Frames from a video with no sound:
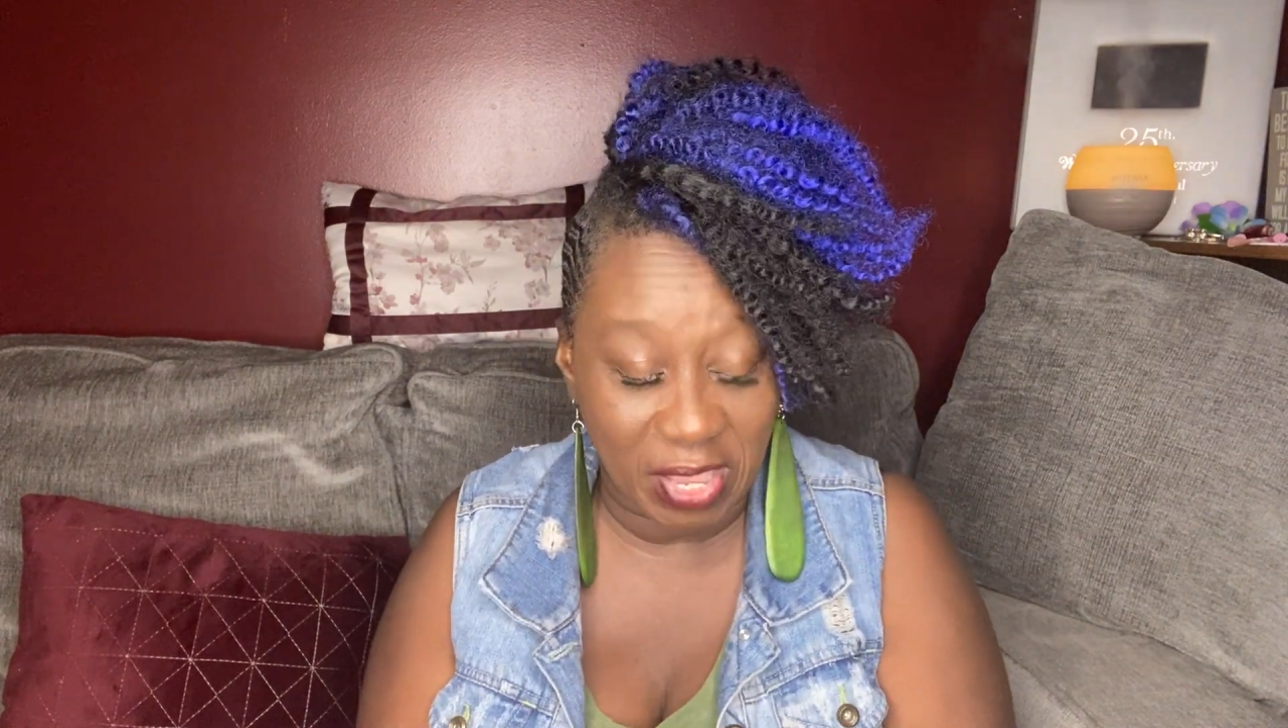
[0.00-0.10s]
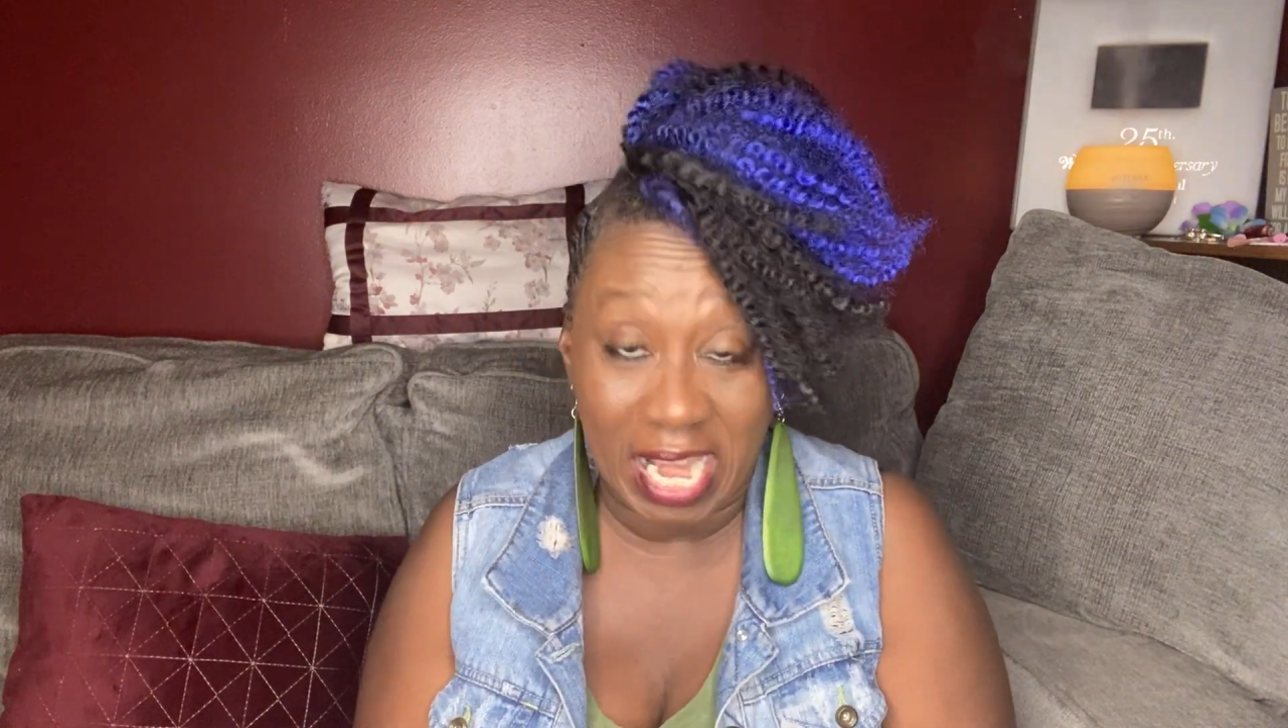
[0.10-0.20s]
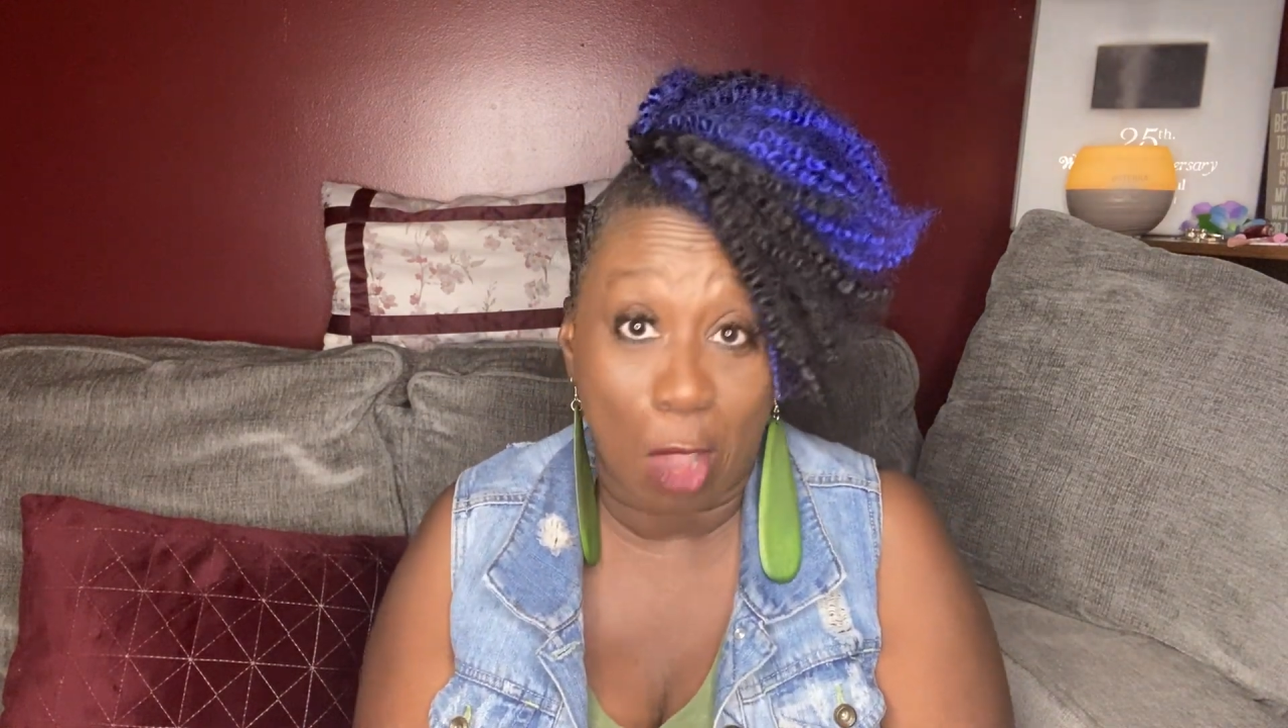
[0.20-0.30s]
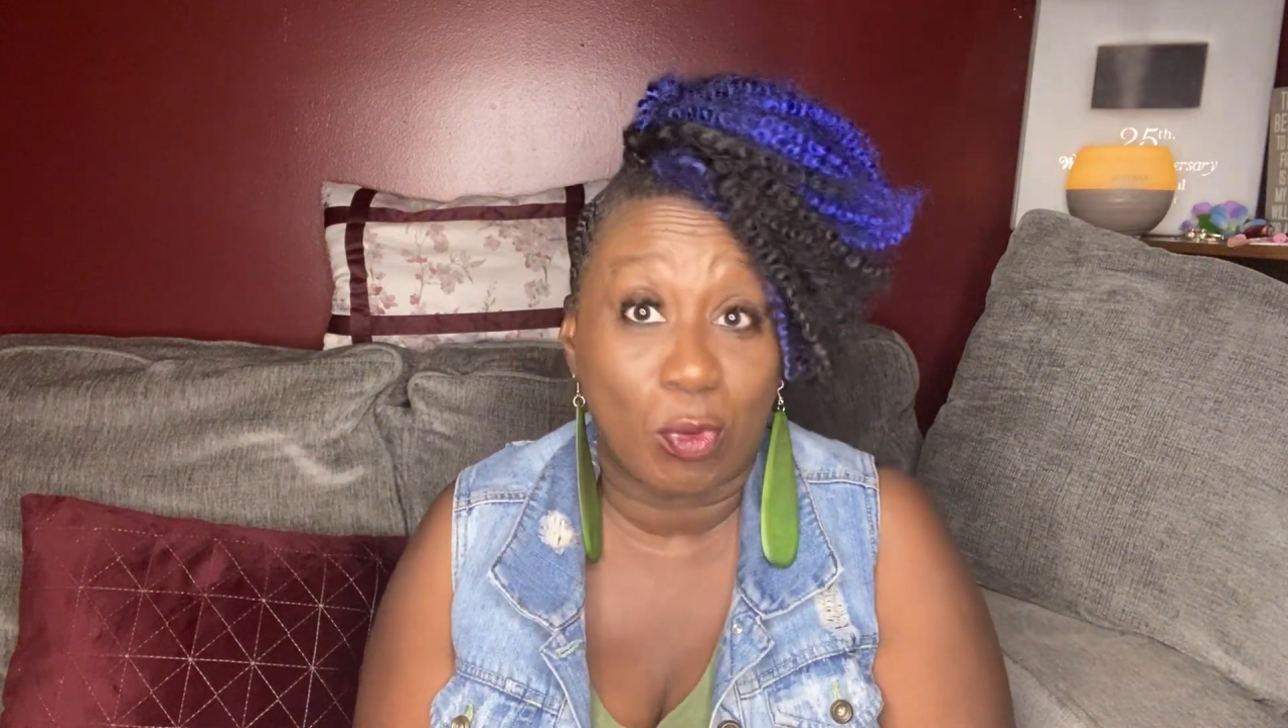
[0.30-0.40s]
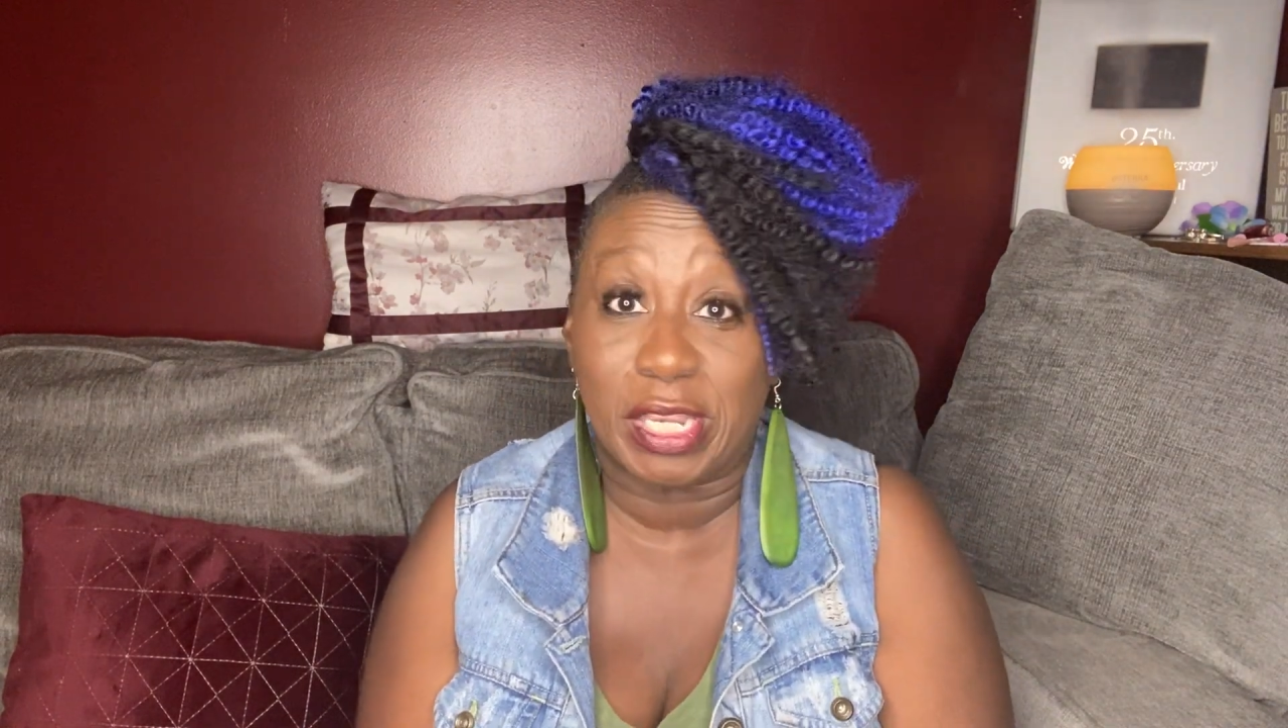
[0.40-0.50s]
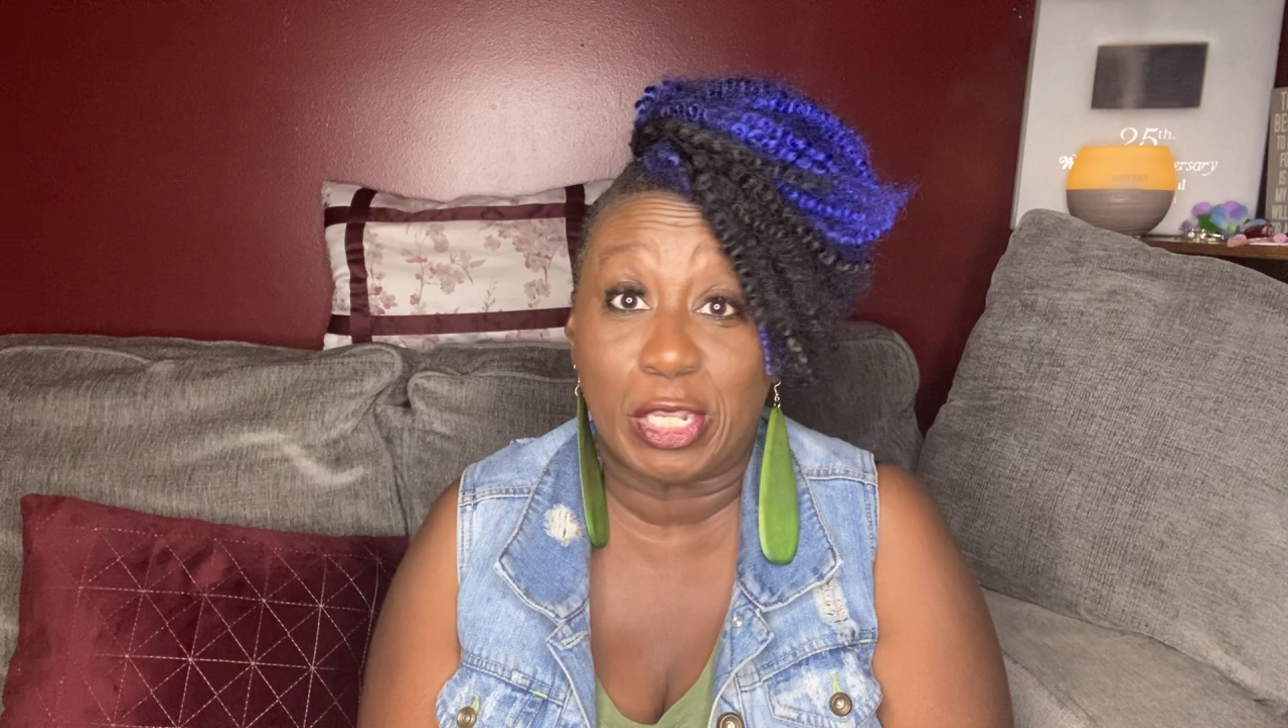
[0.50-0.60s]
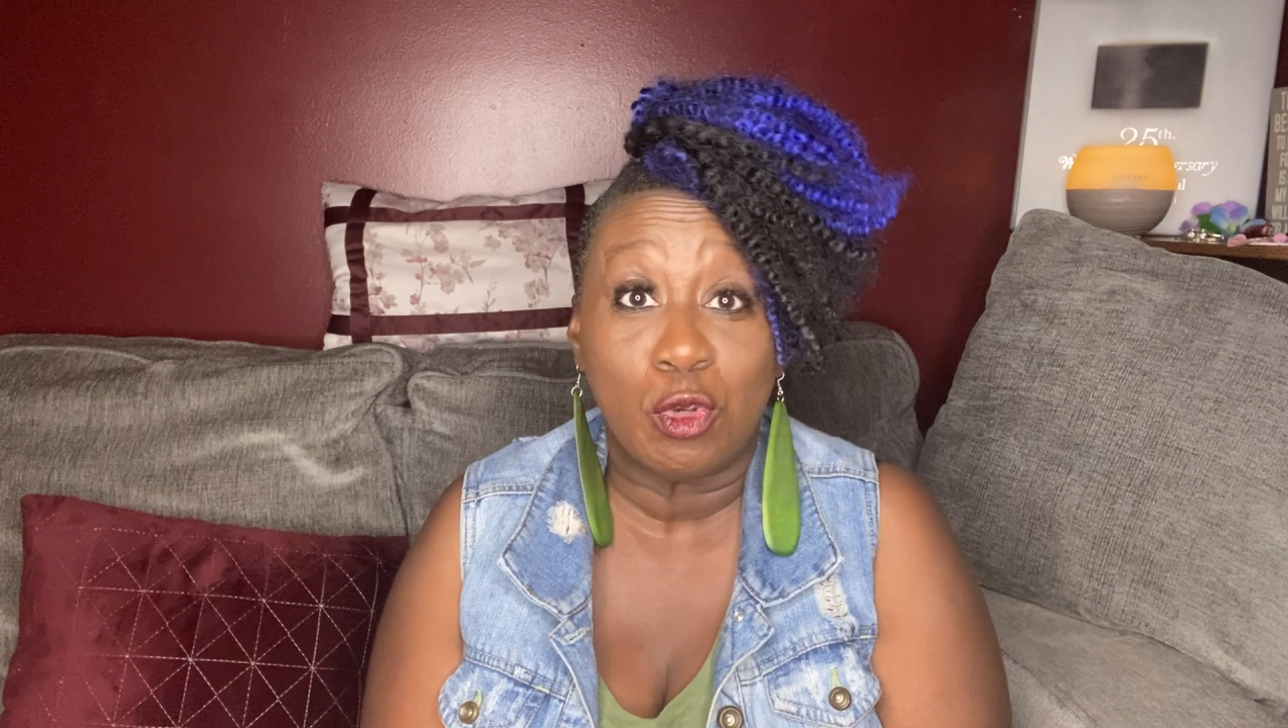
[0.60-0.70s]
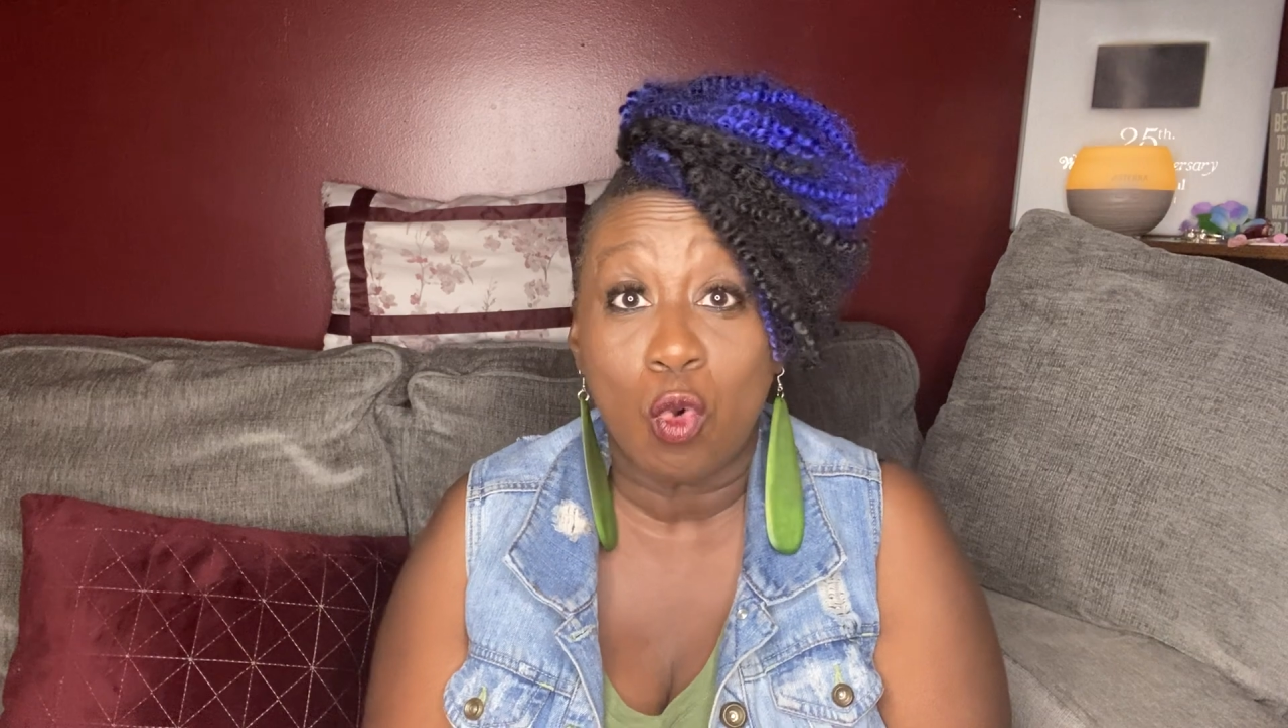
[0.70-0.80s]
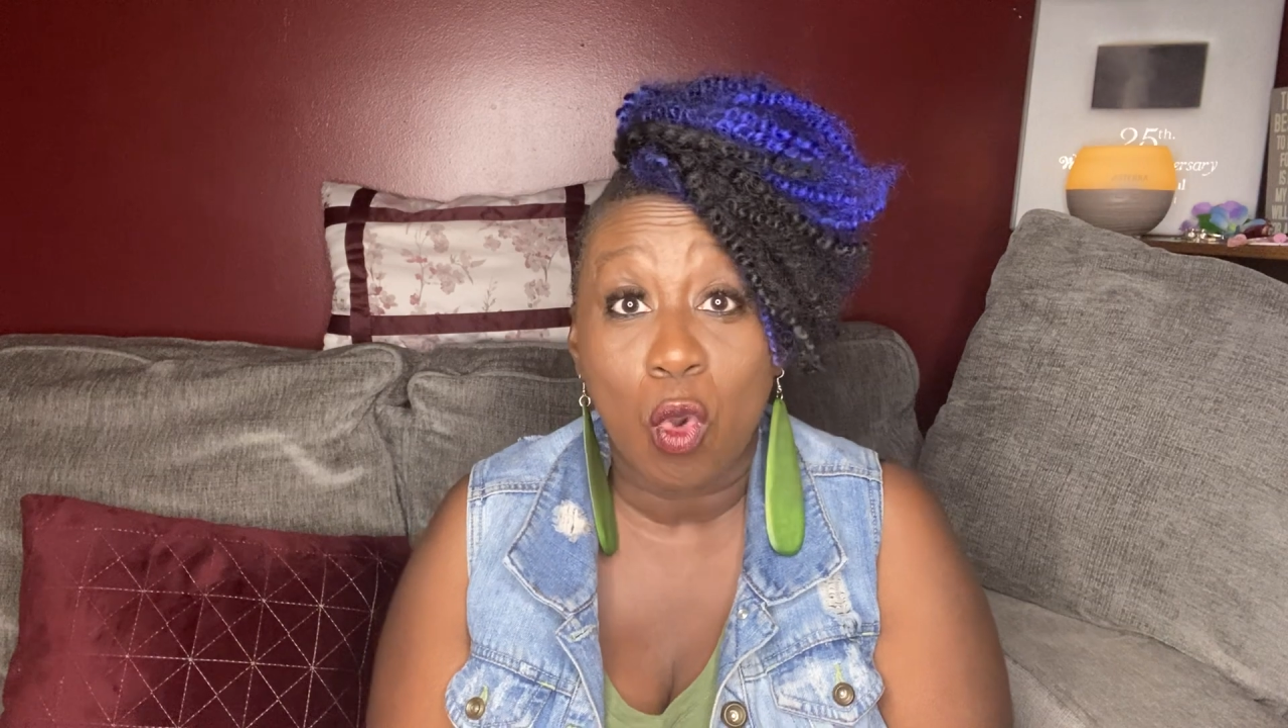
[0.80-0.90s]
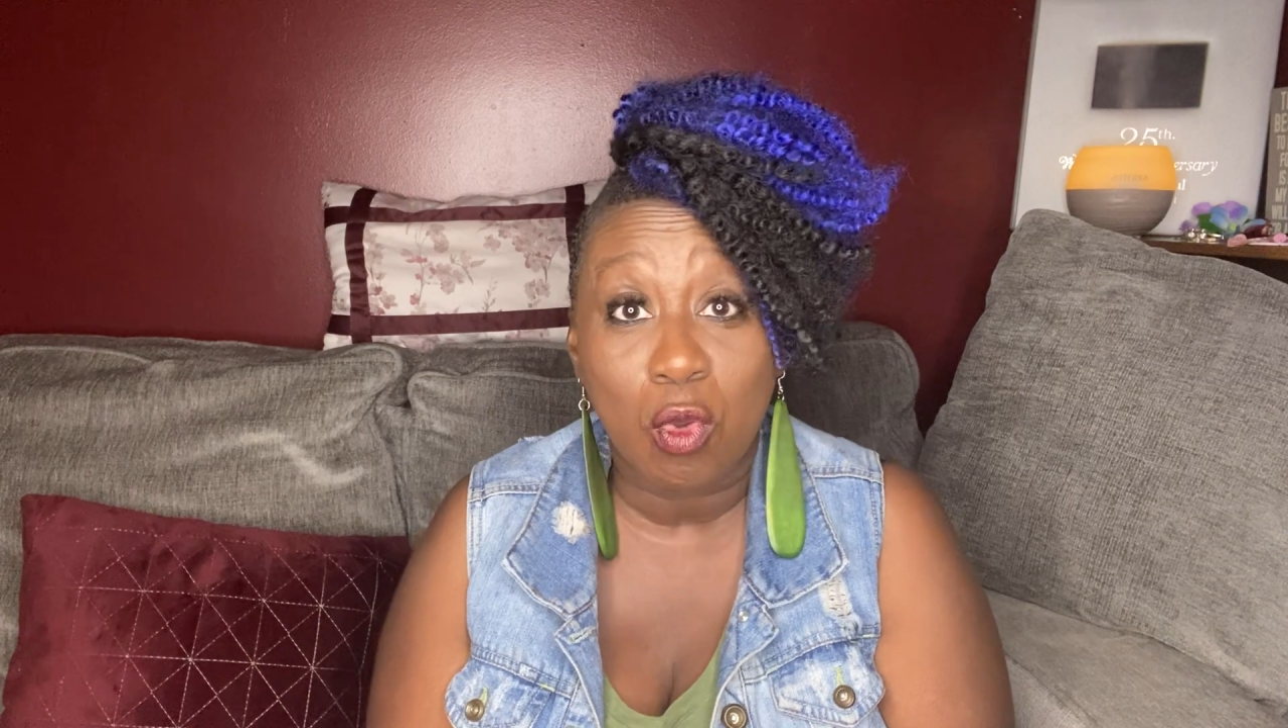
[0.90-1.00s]
and I would
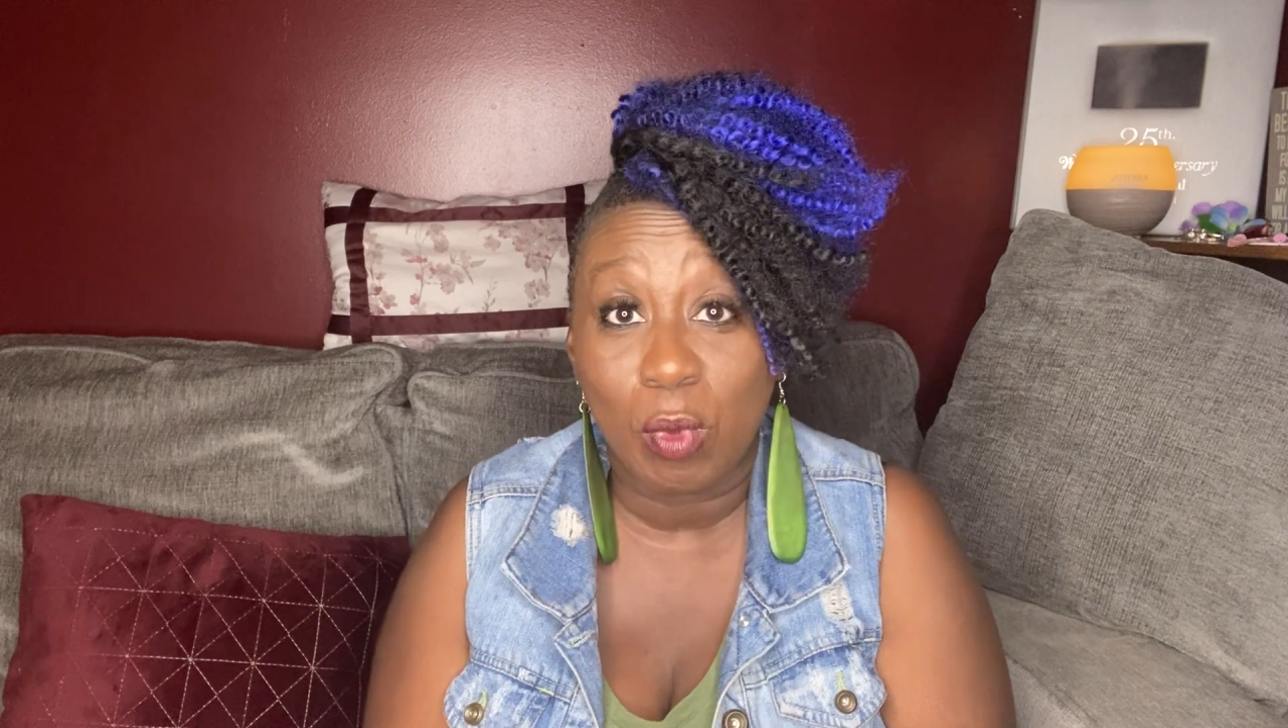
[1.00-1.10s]
ignore